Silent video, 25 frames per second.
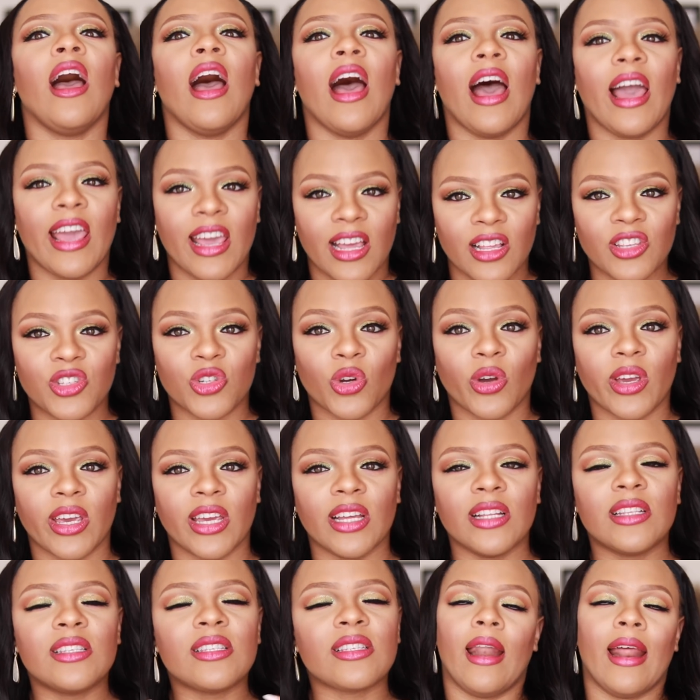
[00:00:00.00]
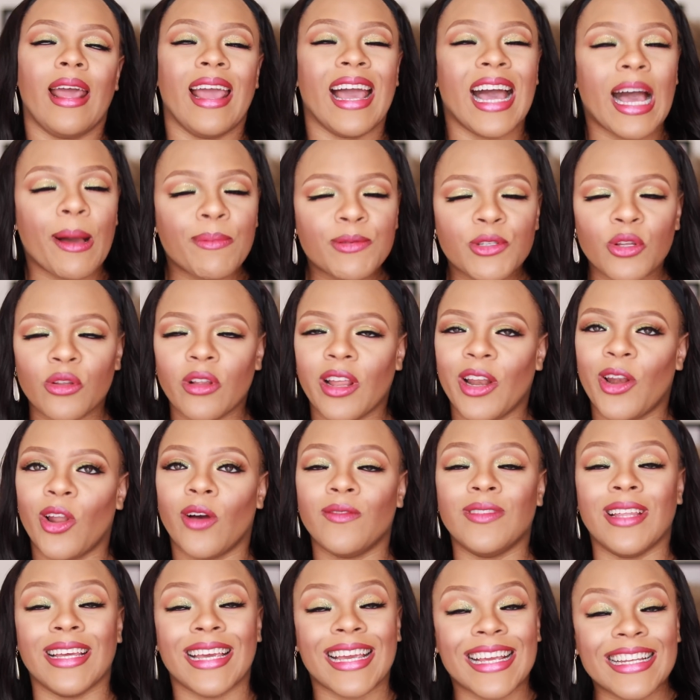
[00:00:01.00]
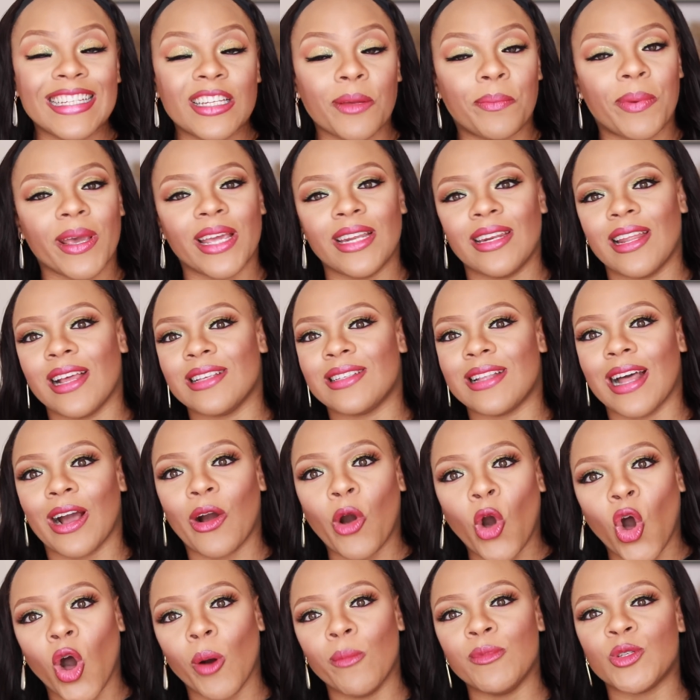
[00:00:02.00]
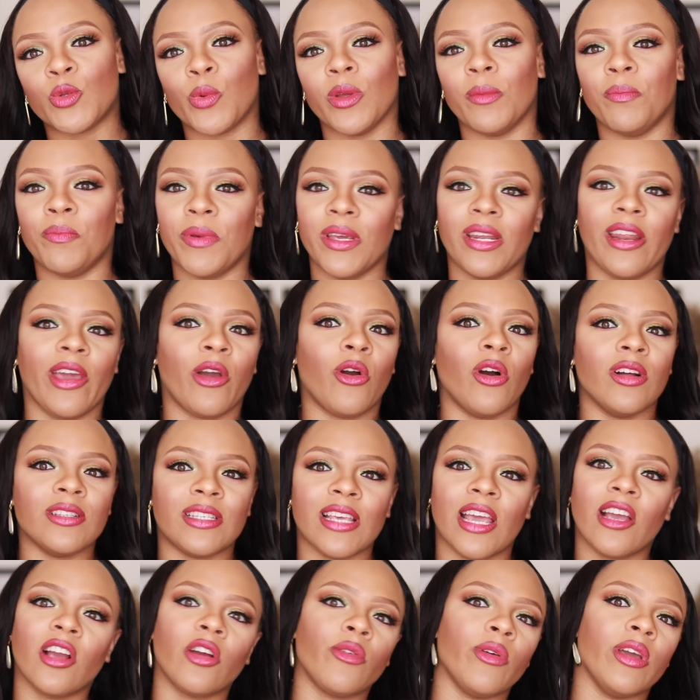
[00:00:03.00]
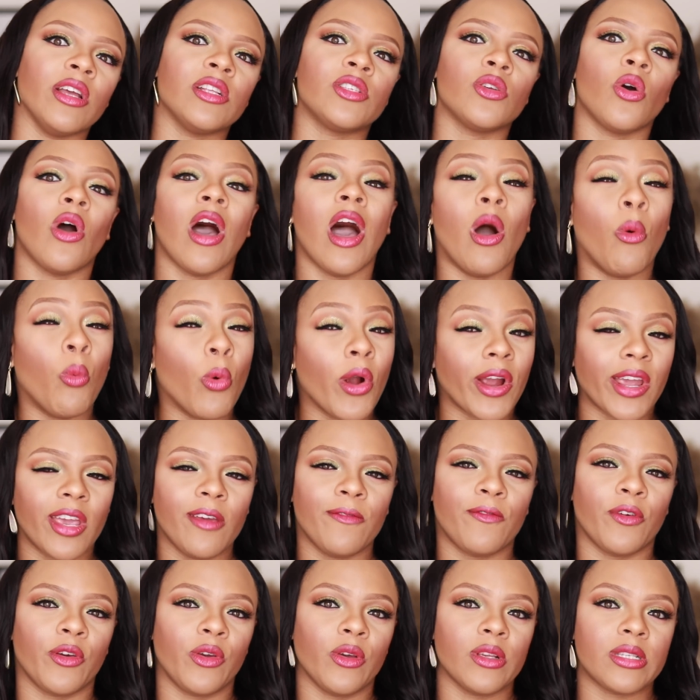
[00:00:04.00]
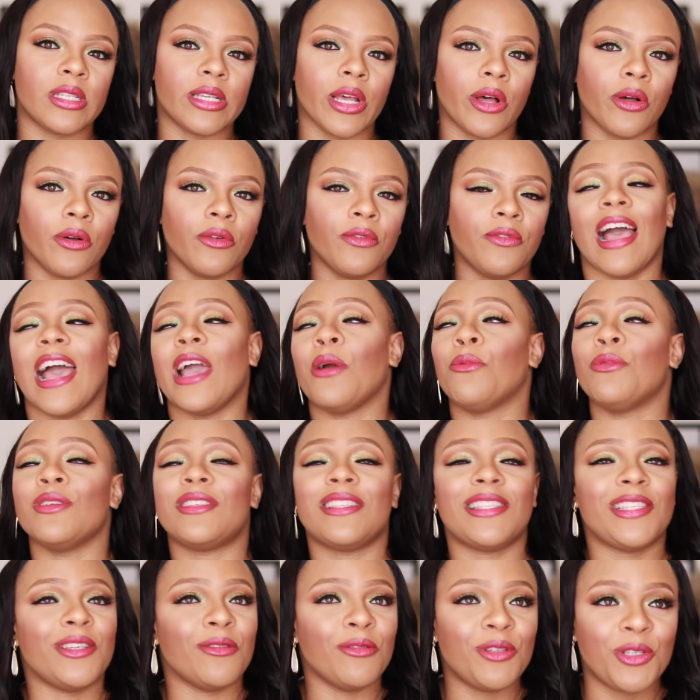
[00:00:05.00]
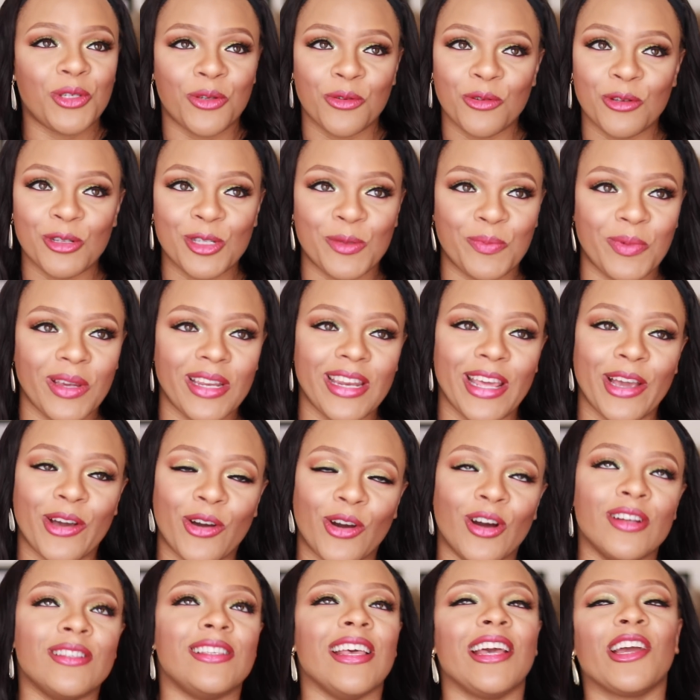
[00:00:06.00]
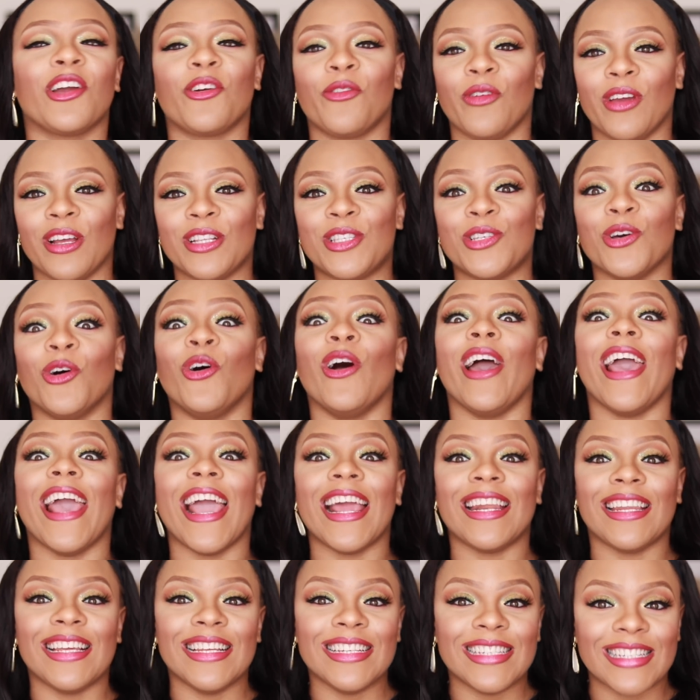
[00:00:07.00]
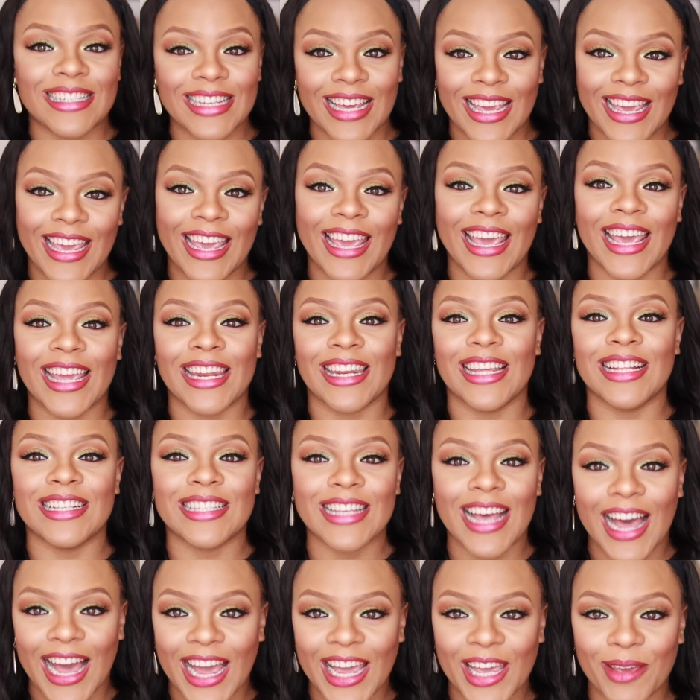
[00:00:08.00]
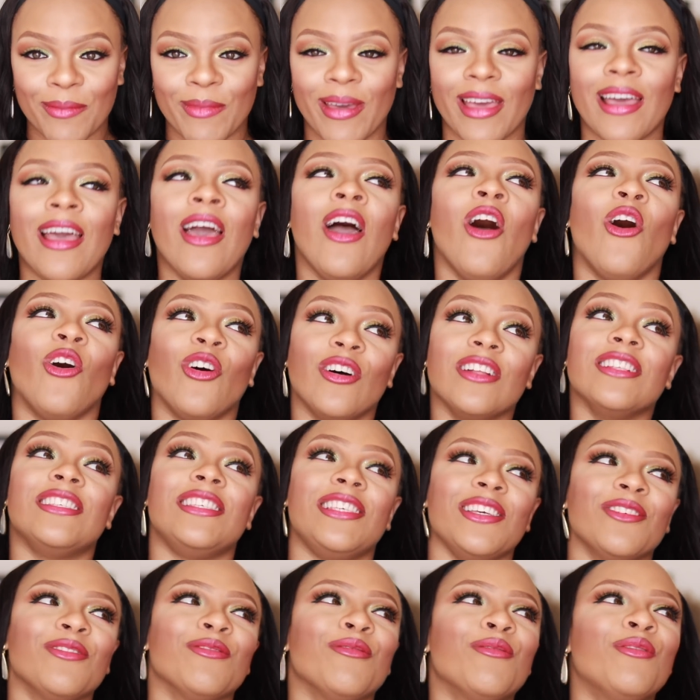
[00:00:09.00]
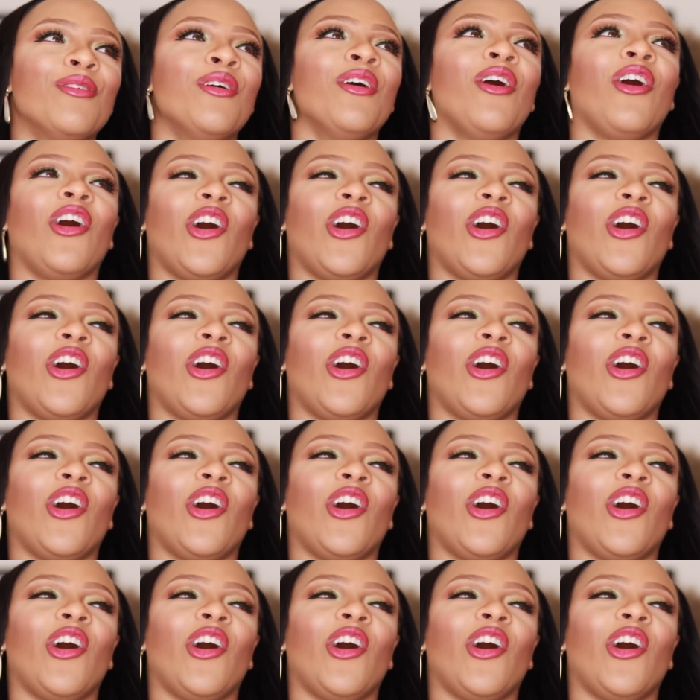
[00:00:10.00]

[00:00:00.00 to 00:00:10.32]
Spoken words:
I enjoy it, I absolutely love the independence that comes with being a content creator and working for yourself. I would still choose being a content creator any day, anytime, until